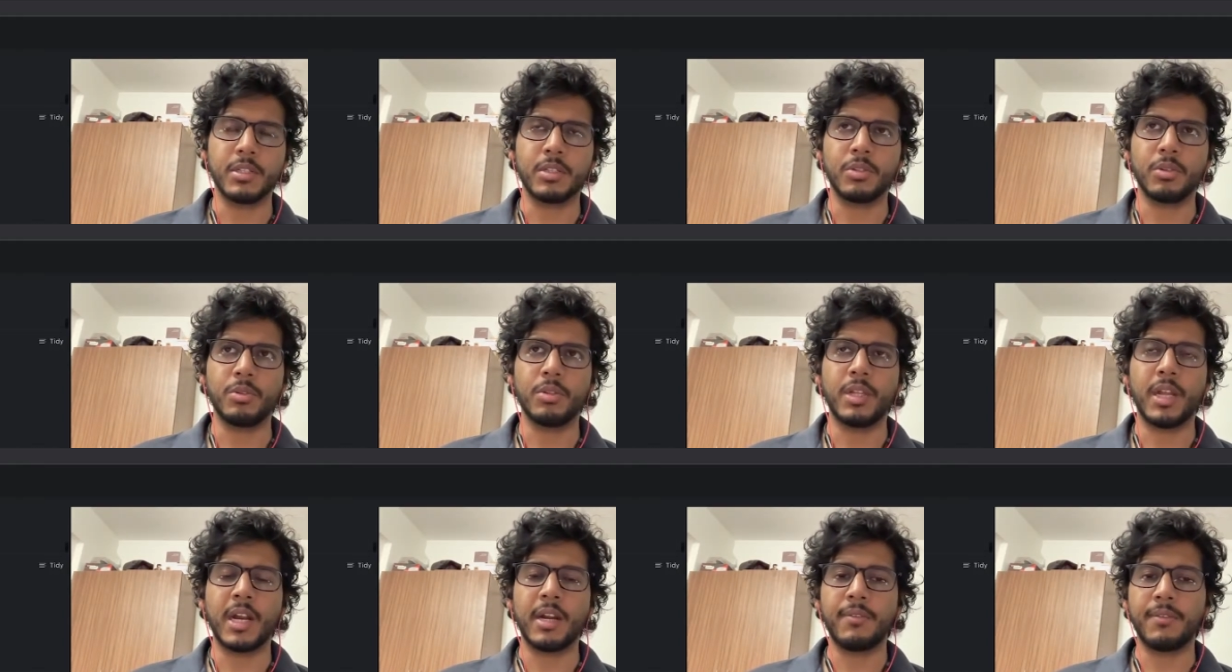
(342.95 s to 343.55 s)
So
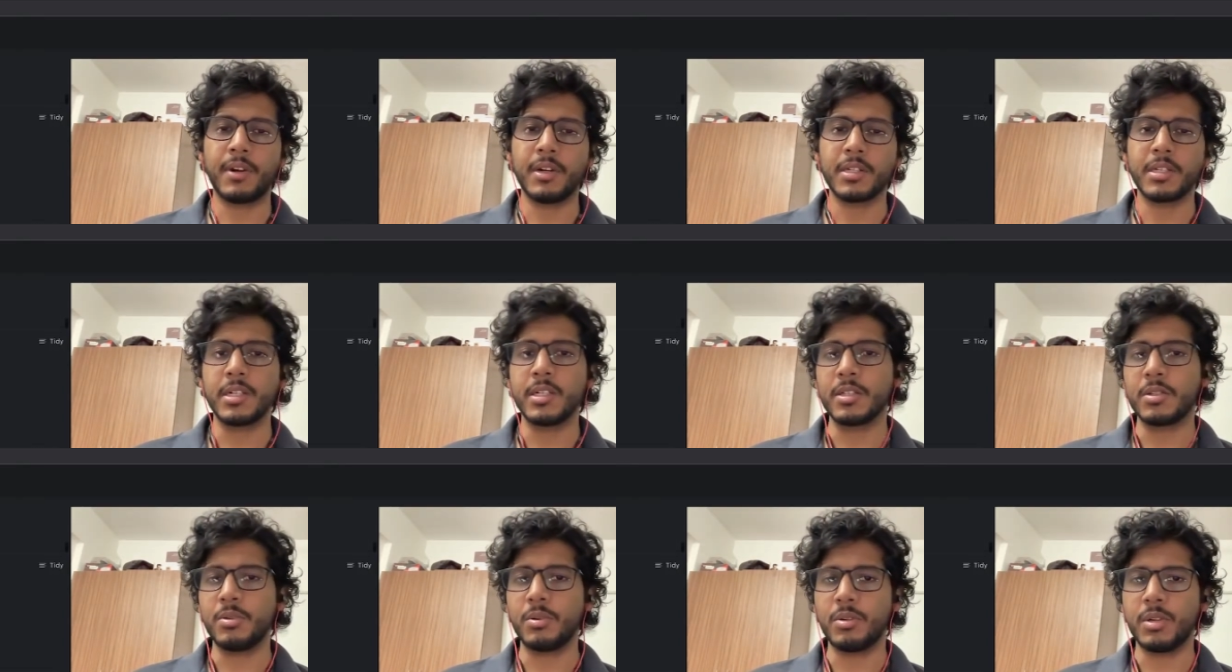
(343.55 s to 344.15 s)
that function
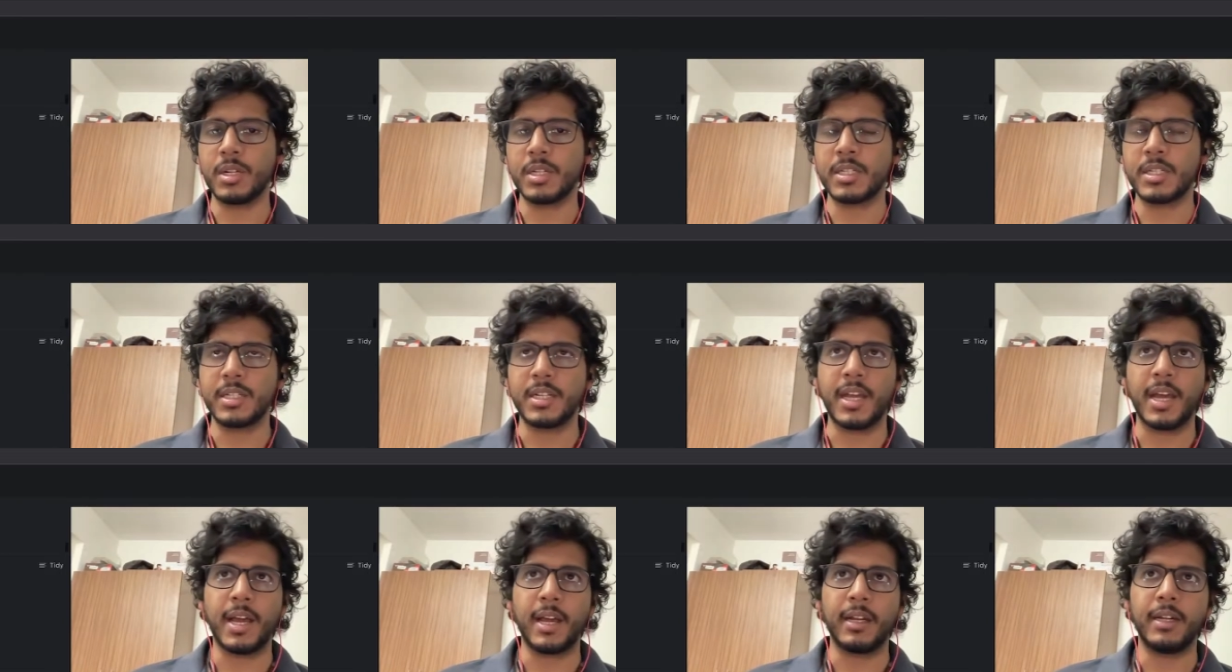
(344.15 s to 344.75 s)
is known as
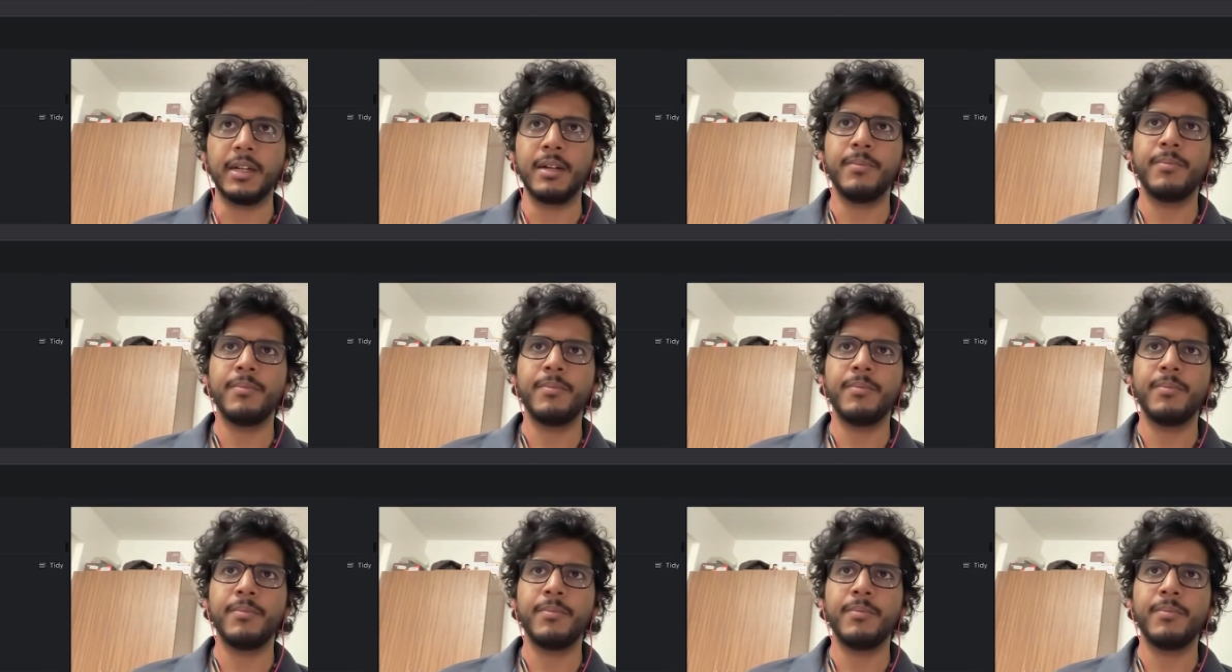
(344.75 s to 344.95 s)
tag.